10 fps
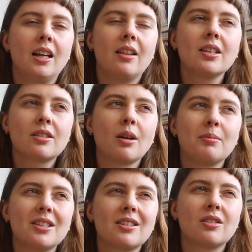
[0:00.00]
This
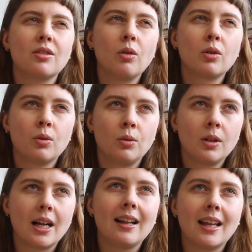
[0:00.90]
top is so
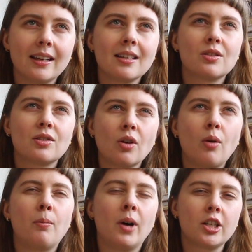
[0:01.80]
cool, I like it
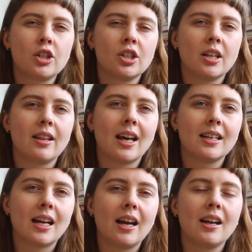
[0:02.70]
so much
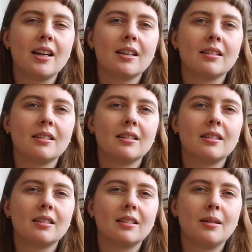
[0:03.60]
that I
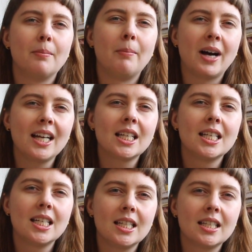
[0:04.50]
might
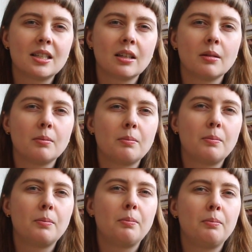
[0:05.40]
knit it
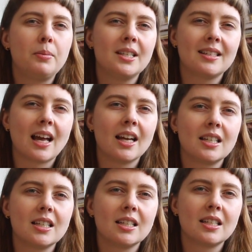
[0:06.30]

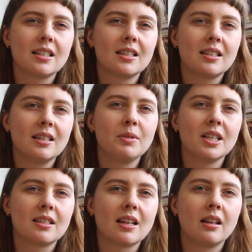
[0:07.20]
beside it
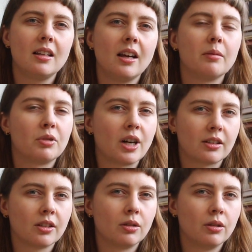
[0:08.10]
seeming slightly
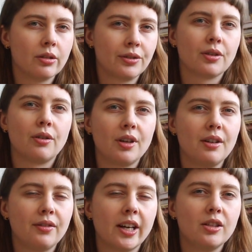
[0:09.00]
unpractical. So
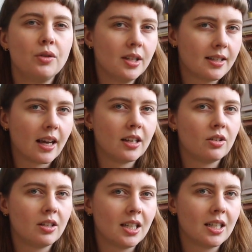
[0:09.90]
if I do decide
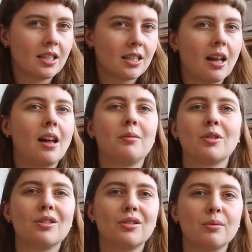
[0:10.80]
to knit it, I'm
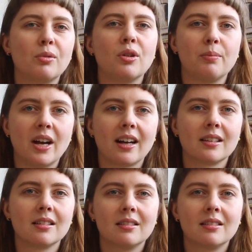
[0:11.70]
gonna report back